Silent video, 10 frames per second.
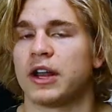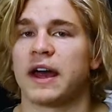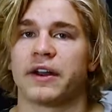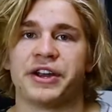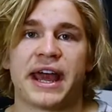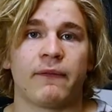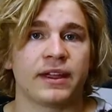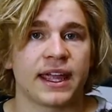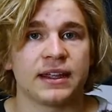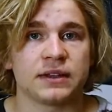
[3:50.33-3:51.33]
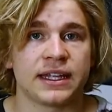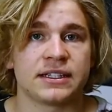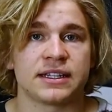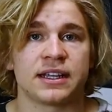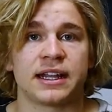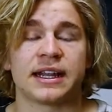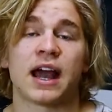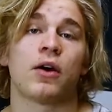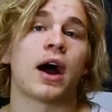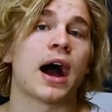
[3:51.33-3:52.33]
on how to navigate LinkedIn and
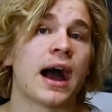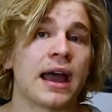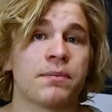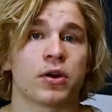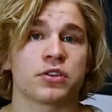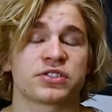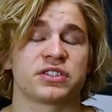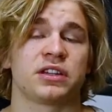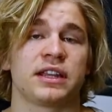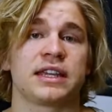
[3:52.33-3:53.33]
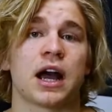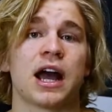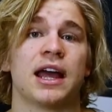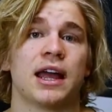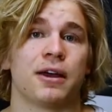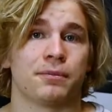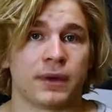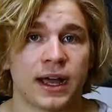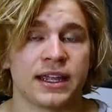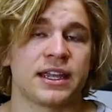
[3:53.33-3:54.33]
how I personally got
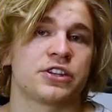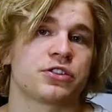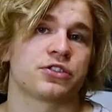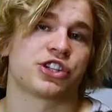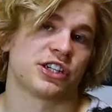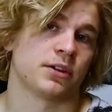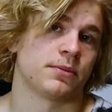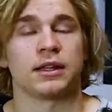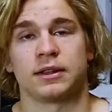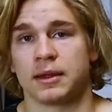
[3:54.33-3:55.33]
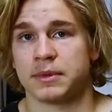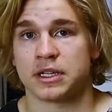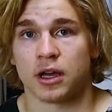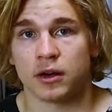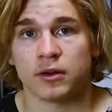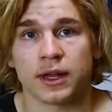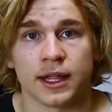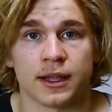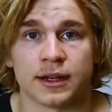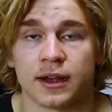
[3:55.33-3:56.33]
my internship, let me know
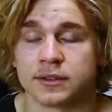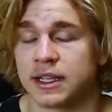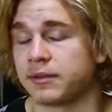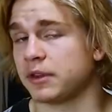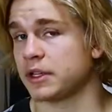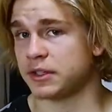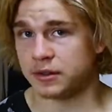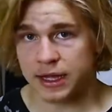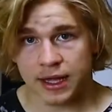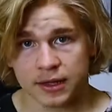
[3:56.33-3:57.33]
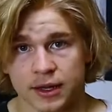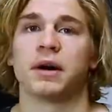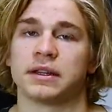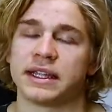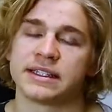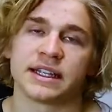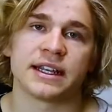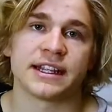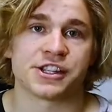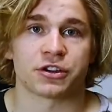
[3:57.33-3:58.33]
and I'll definitely do that. But
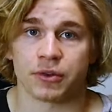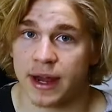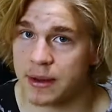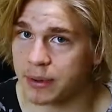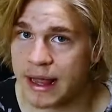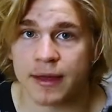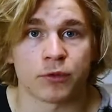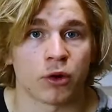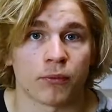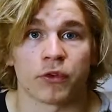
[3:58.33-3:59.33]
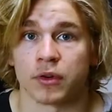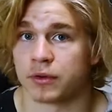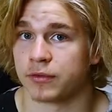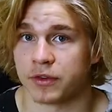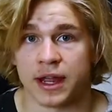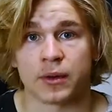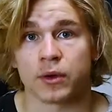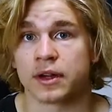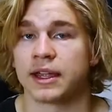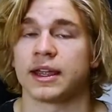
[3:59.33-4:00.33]
LinkedIn is a great platform for
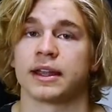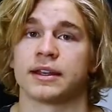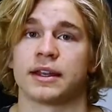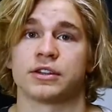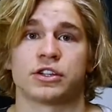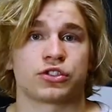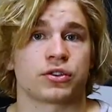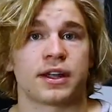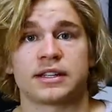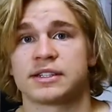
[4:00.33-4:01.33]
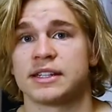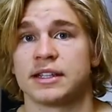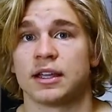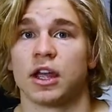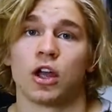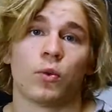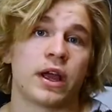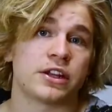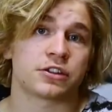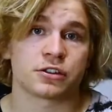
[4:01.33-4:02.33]
networking and trying to see what
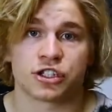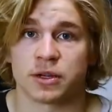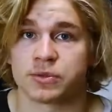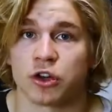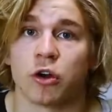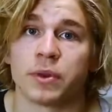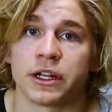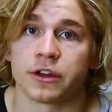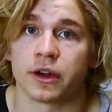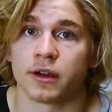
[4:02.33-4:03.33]
internships are open in your